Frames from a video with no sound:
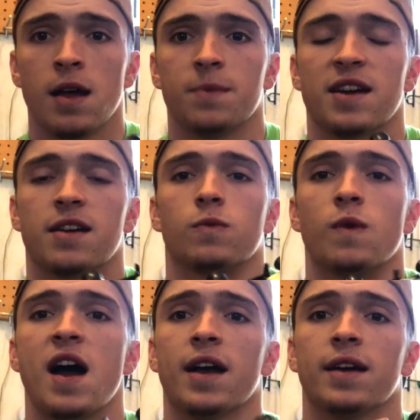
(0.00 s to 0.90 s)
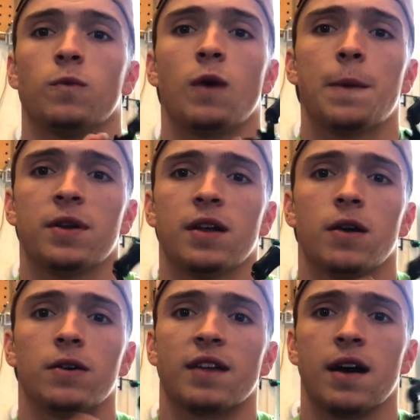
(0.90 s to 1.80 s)
I'm taking a rag and wiping it
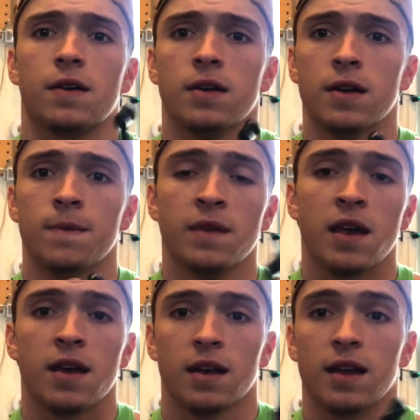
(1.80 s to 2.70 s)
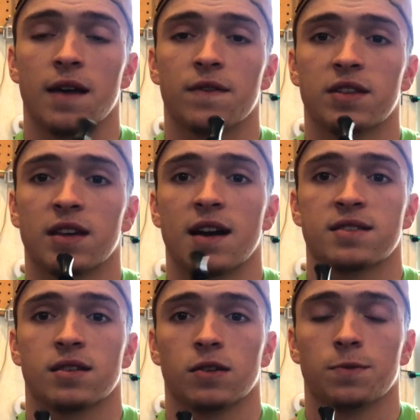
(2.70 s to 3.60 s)
all down, getting everything
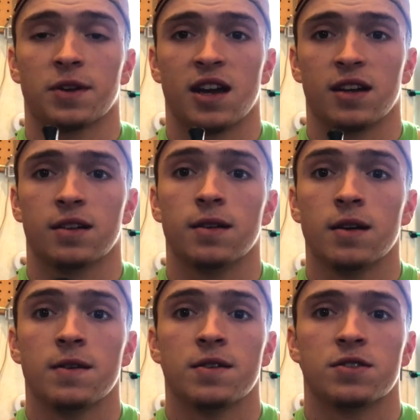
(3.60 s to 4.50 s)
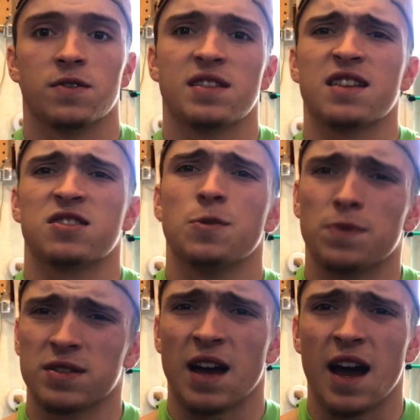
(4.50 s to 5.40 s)
nice and lubricated, so it's not
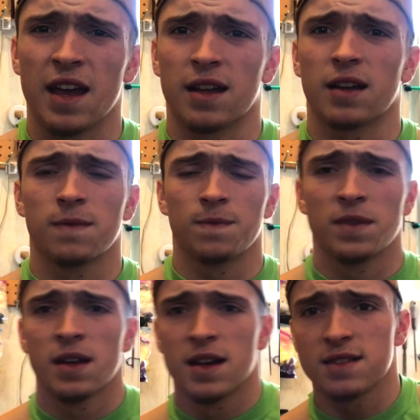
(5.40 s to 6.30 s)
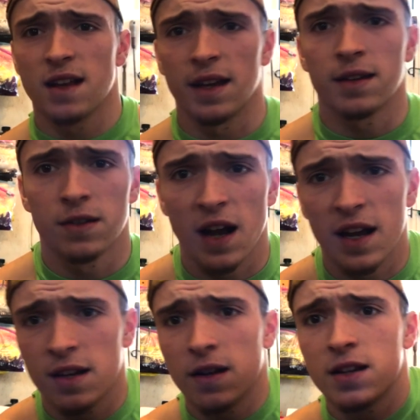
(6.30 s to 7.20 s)
super tight and it's not like
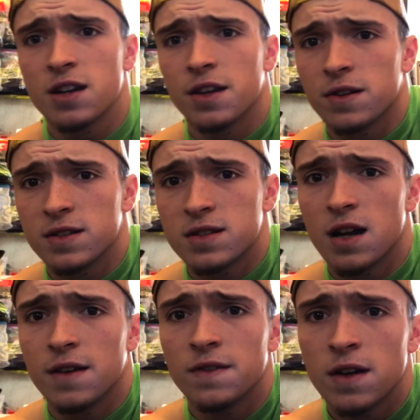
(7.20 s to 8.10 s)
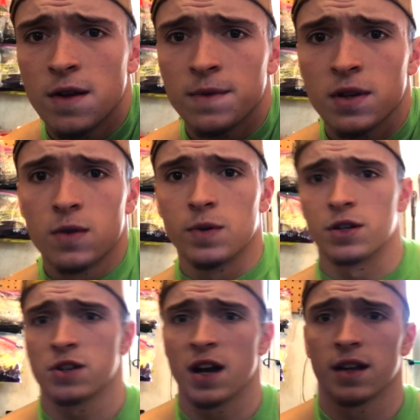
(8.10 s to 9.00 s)
grinding on each other and stuff when
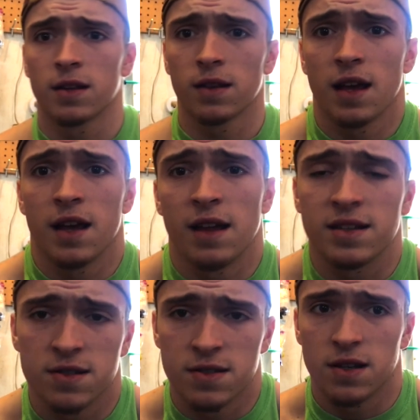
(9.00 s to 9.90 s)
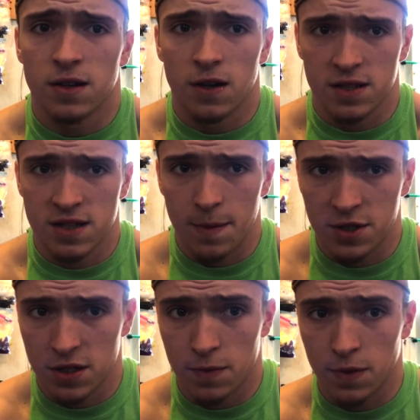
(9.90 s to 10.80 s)
you're trying to, and that's just going to cause
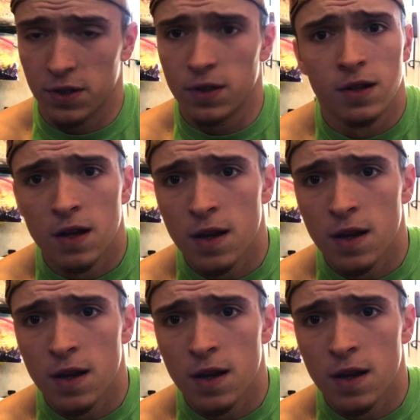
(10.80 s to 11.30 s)
damage to the reel.